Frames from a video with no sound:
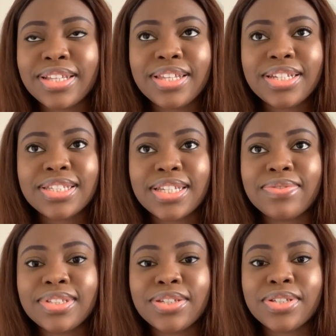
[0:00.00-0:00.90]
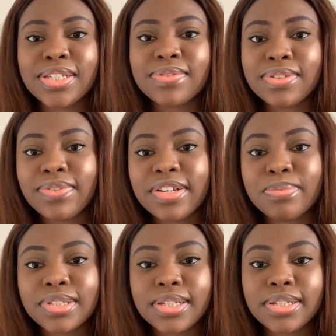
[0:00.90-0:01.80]
I think 70 or
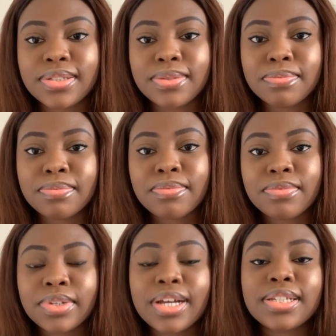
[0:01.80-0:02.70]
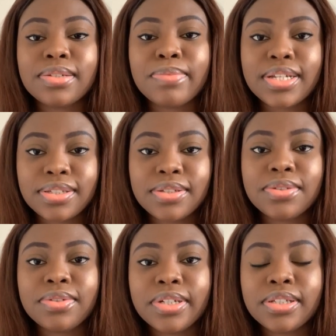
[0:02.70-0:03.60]
75% as a master
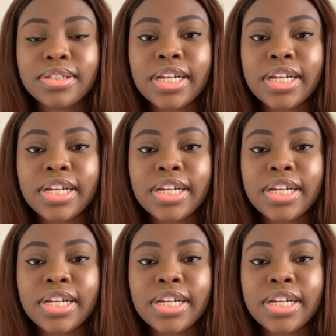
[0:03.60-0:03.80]
student.